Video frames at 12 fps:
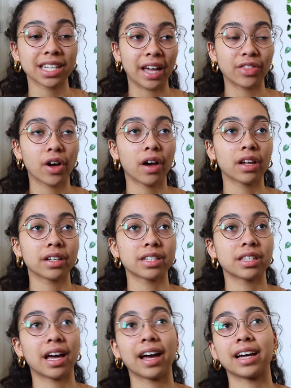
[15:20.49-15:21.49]
I thought
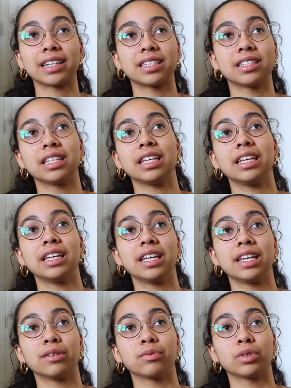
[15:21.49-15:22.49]
that
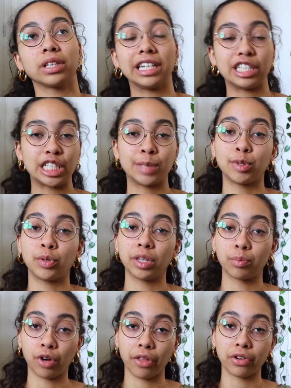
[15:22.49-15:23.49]
the relationship between
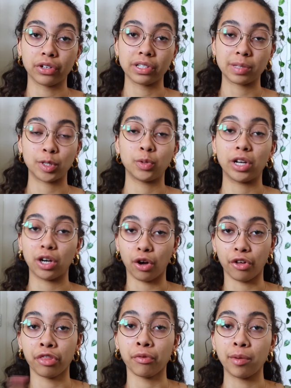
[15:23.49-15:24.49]
the brothers, between
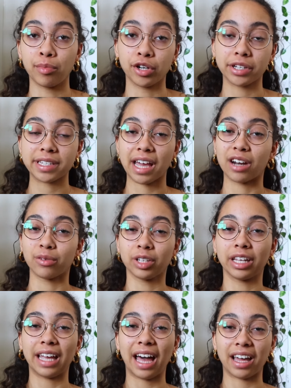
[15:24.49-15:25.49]
all three books, kind of
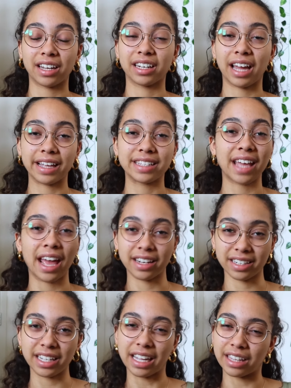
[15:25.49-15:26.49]
really had a nice
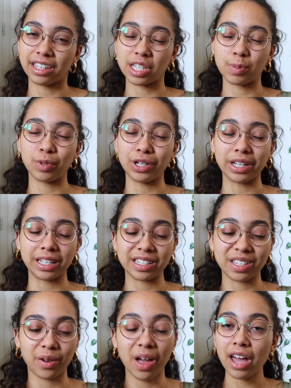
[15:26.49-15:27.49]
ending in this book. And so